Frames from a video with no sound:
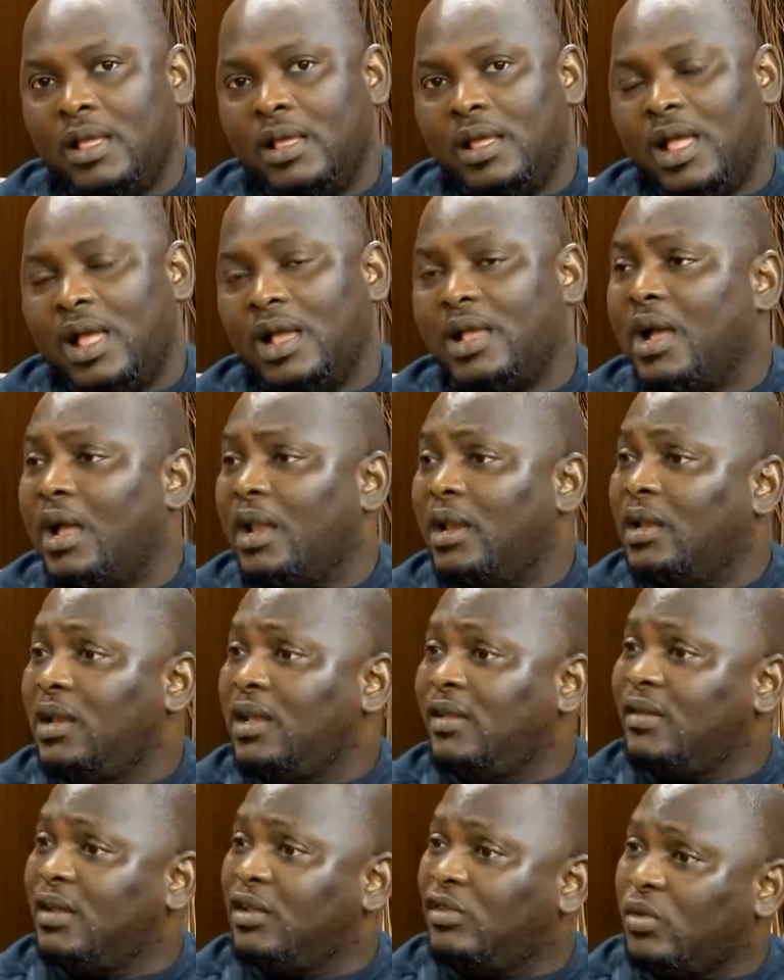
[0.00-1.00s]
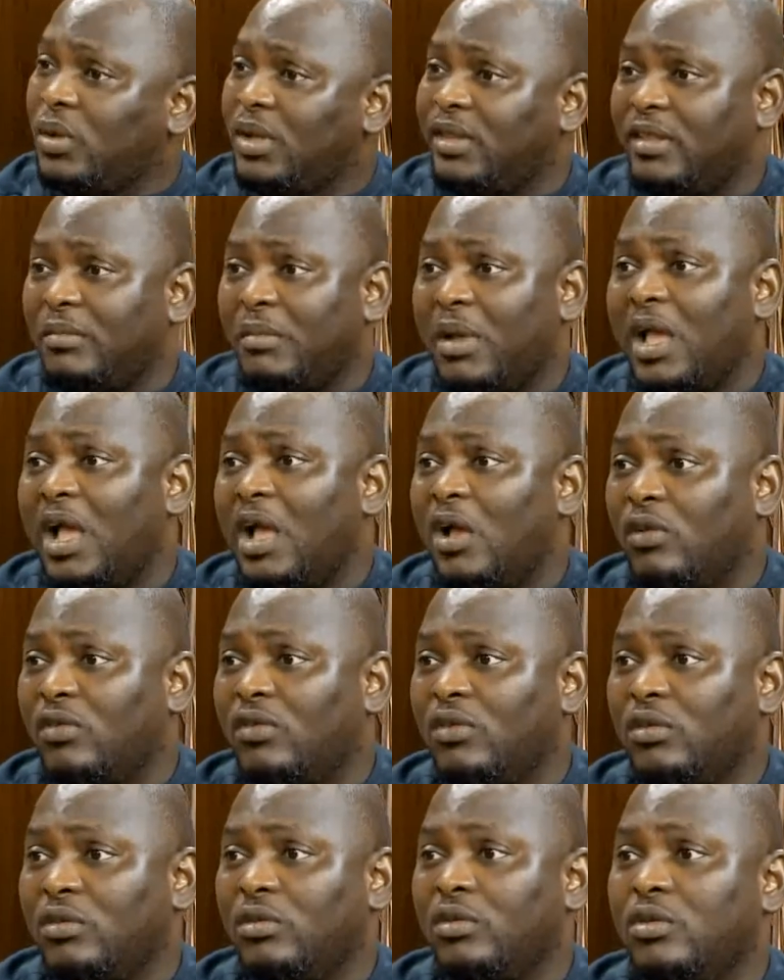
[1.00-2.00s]
I can listen to it in my house. They know they
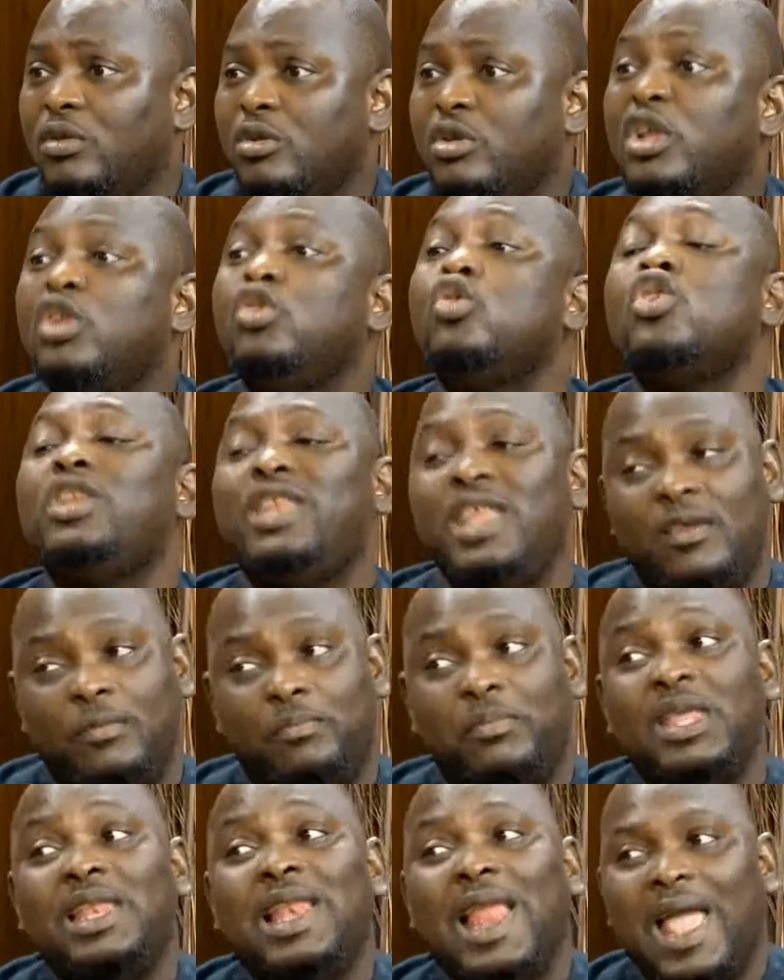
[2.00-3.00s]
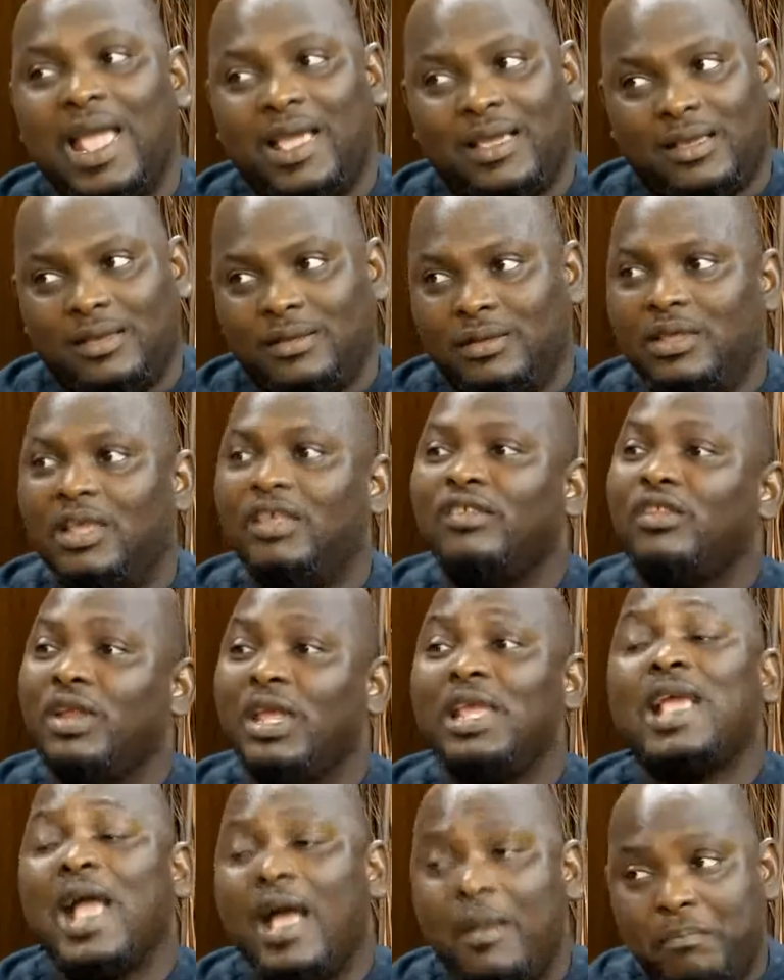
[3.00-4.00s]
sweet. They know they be like, mm.
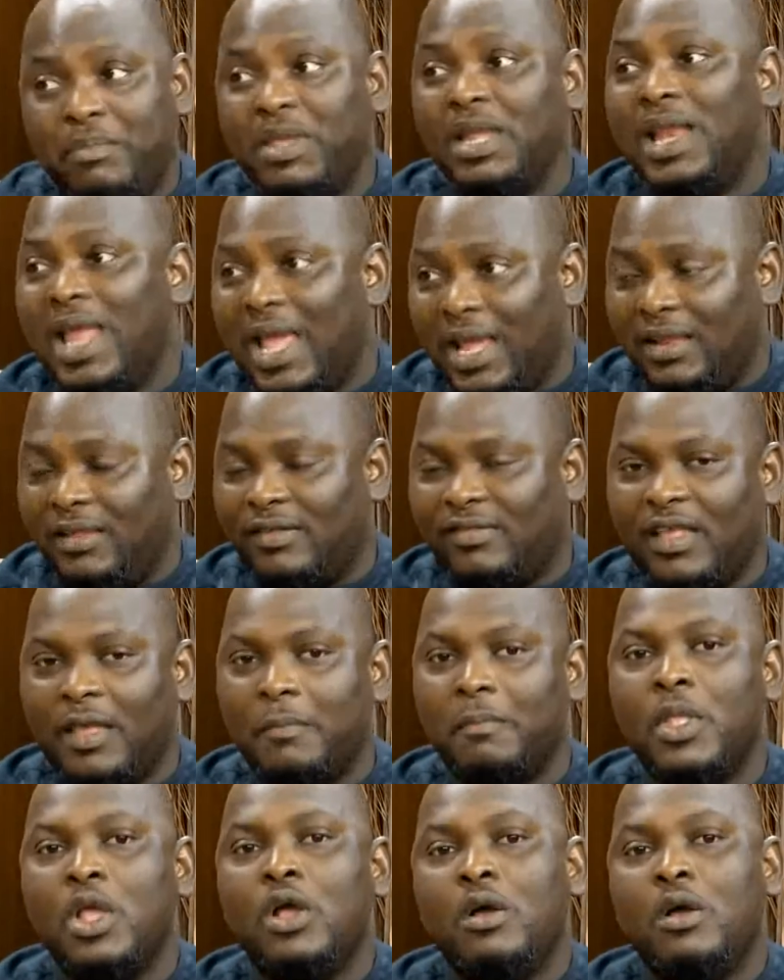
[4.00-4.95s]
it, can't be like the hmm. same.